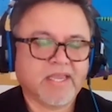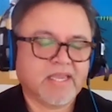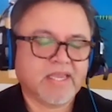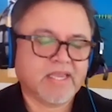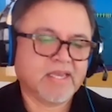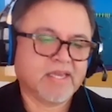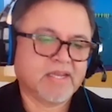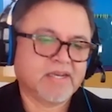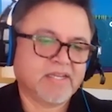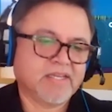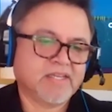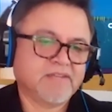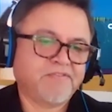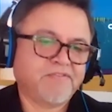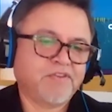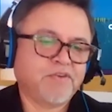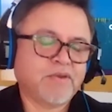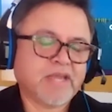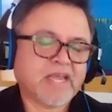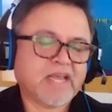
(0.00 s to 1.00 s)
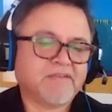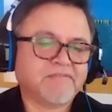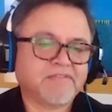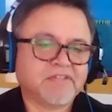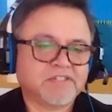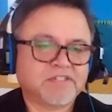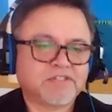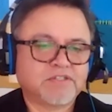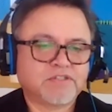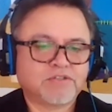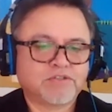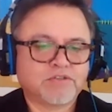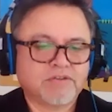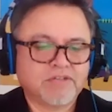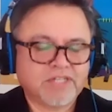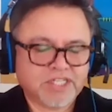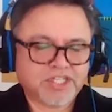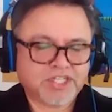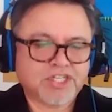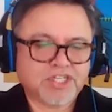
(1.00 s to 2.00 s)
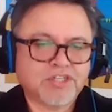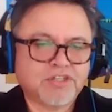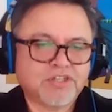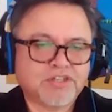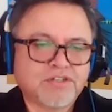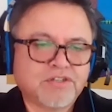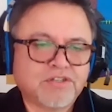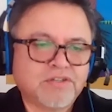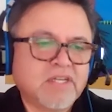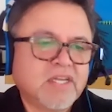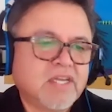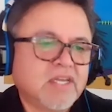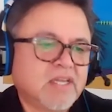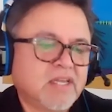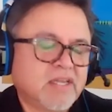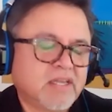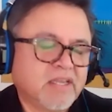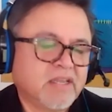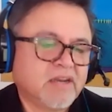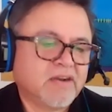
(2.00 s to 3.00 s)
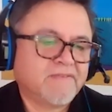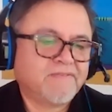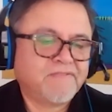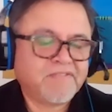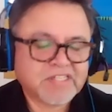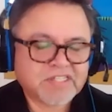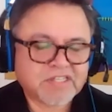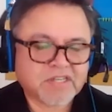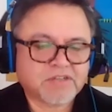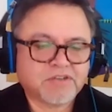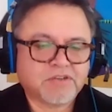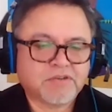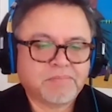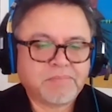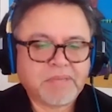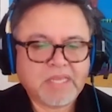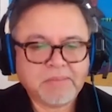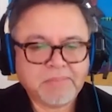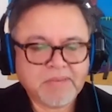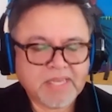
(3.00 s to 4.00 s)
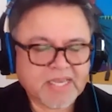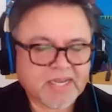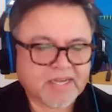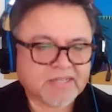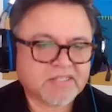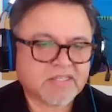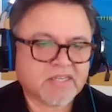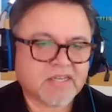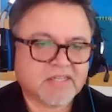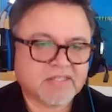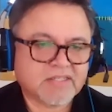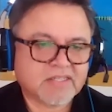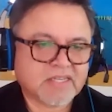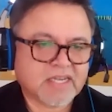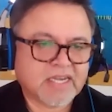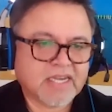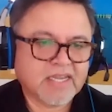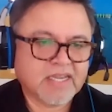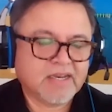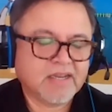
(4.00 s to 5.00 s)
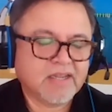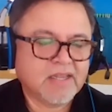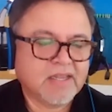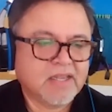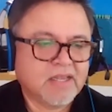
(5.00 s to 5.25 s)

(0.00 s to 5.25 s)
And if you have a traditional, physical PBX on site,